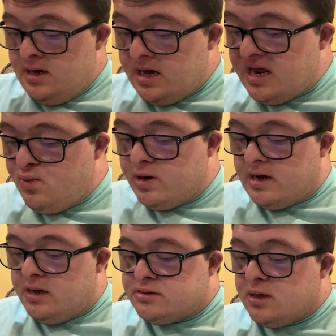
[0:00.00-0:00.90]
And we
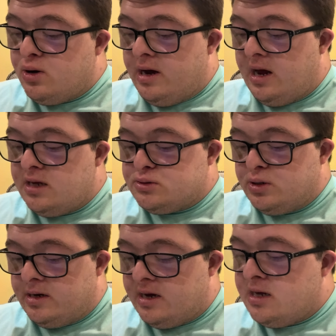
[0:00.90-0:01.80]
got Solo
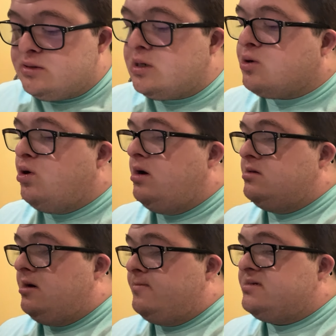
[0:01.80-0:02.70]
Hensley and
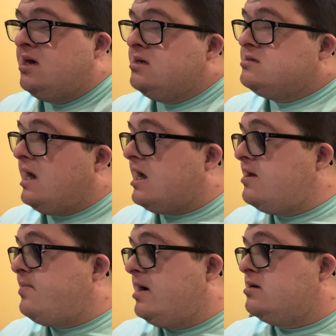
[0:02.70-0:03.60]
Sycronoms talking
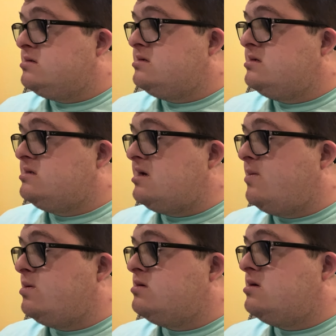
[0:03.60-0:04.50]
about
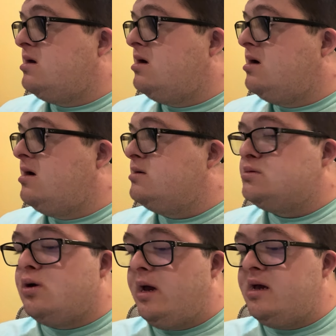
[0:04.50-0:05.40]

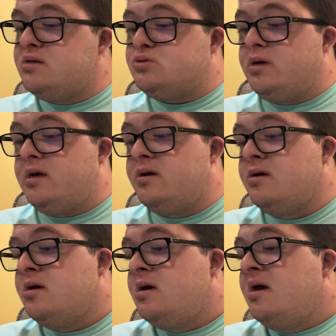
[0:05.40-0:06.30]
Solo Hensley
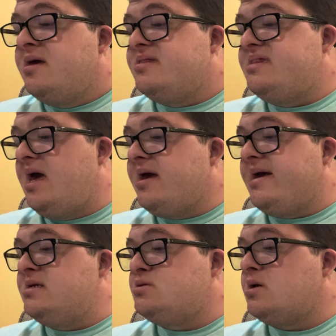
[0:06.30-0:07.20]

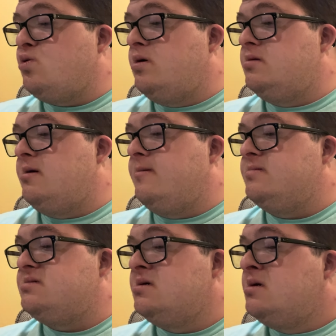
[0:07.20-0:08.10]
thanking
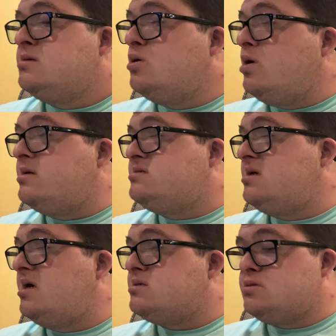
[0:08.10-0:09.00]
Sycronoms to
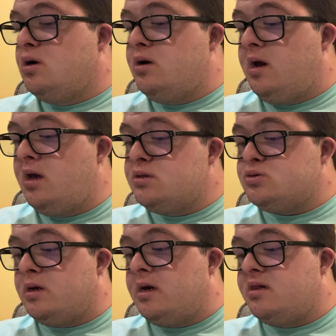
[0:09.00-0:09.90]
assist Solo
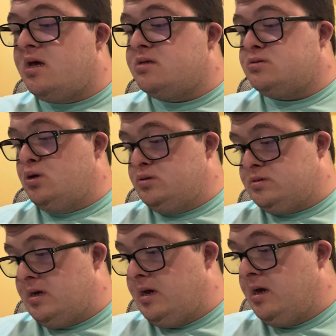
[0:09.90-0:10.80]
Hensley last
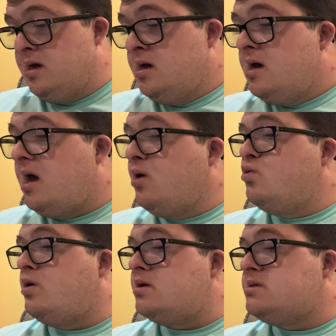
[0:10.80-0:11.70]
Tuesday. And
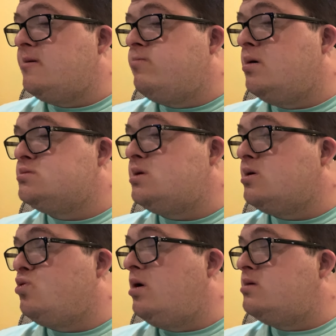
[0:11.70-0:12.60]
what's it for
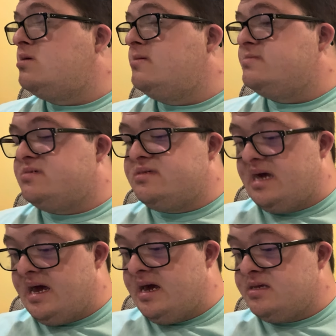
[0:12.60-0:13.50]
Sycronoms
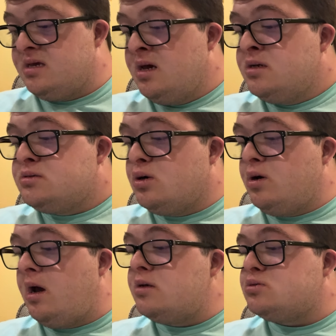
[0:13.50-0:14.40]
that Solo
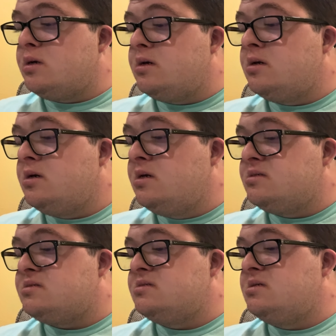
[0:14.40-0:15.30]
Hensley
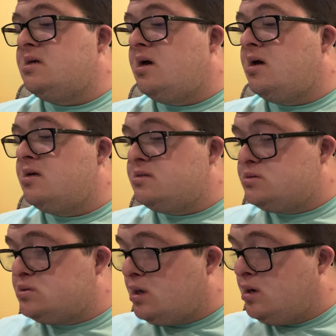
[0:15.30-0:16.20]
is not
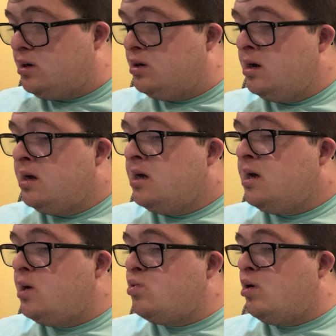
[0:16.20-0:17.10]
so,
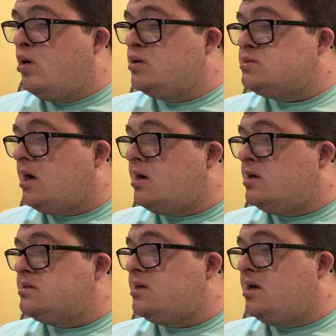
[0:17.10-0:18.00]
he will sign
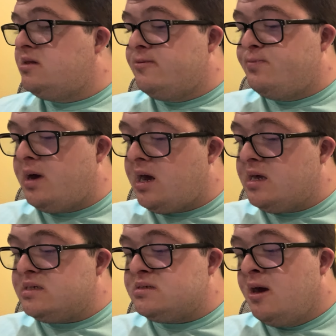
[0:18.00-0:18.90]
his Ethan
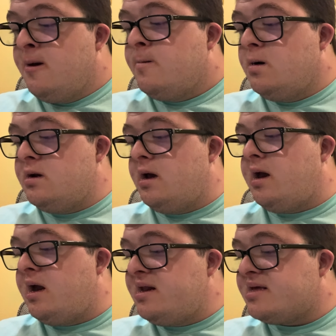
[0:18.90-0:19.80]
Bates for the
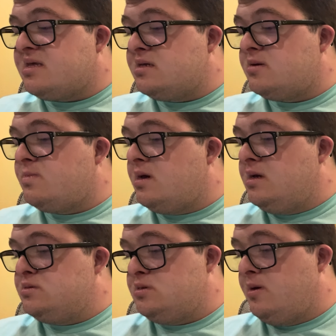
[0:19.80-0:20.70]
NXT
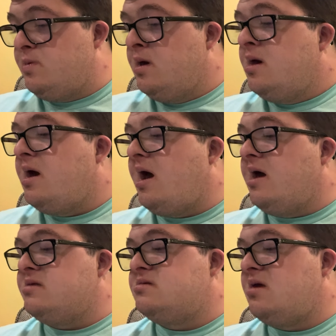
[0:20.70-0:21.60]
Championship
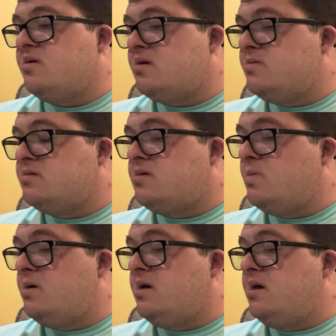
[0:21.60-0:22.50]
at
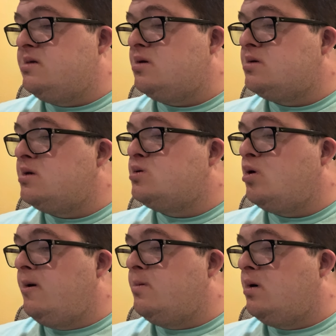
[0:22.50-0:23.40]
WWE
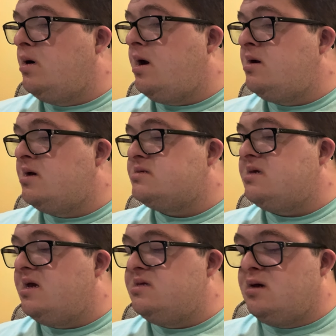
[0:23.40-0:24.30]
2024
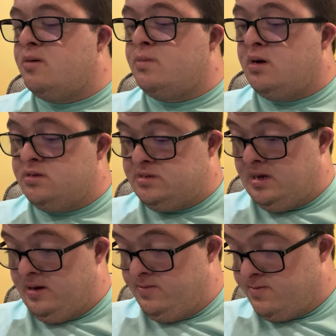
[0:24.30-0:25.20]
NXT No
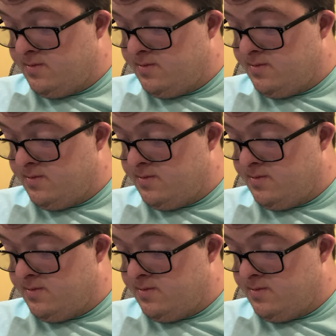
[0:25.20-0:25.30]
Mercy.